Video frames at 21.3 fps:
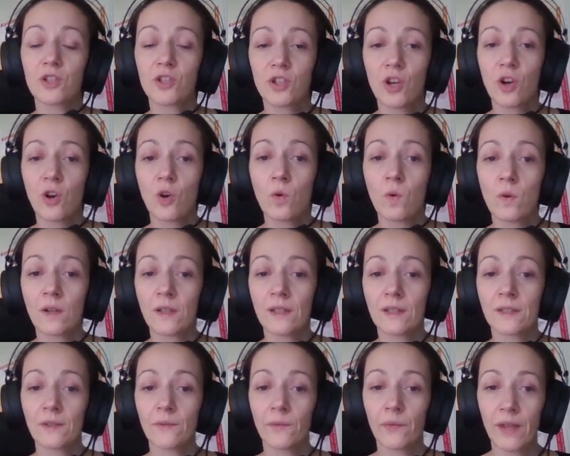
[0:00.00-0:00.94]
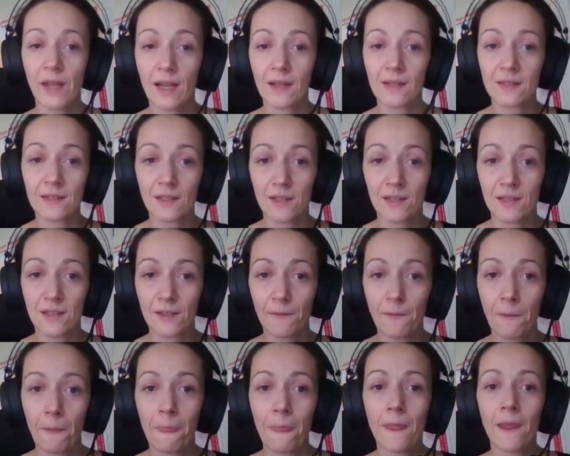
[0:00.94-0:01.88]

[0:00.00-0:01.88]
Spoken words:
show the answers.